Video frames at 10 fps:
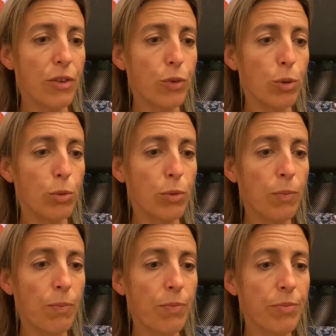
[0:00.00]
normal.
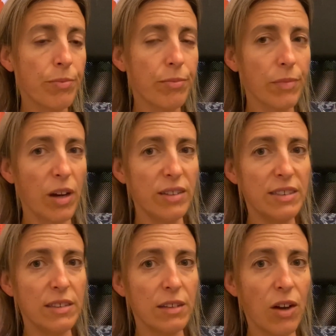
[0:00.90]
I
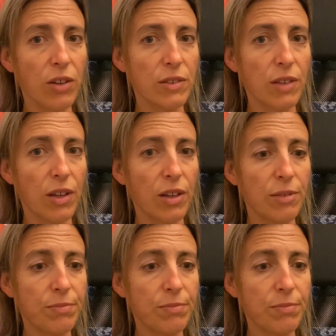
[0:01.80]
didn't answer her.